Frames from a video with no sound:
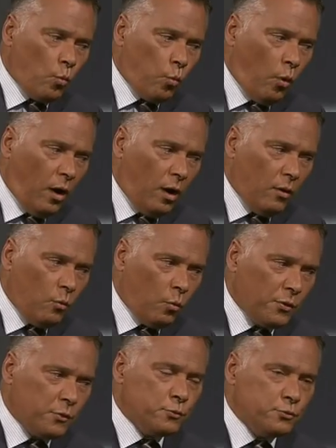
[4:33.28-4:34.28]
why,
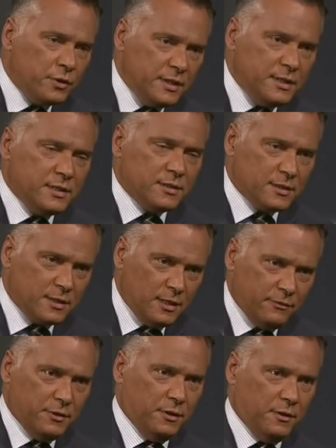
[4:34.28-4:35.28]
what the reasons
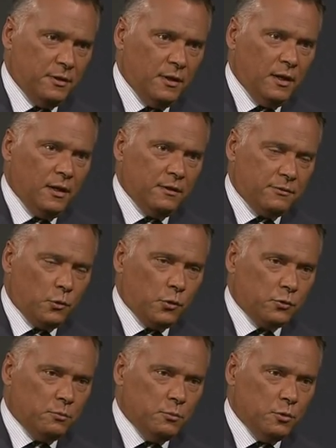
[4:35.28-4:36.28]
given for
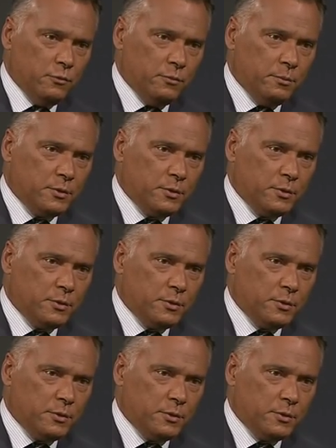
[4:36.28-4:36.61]
the removal?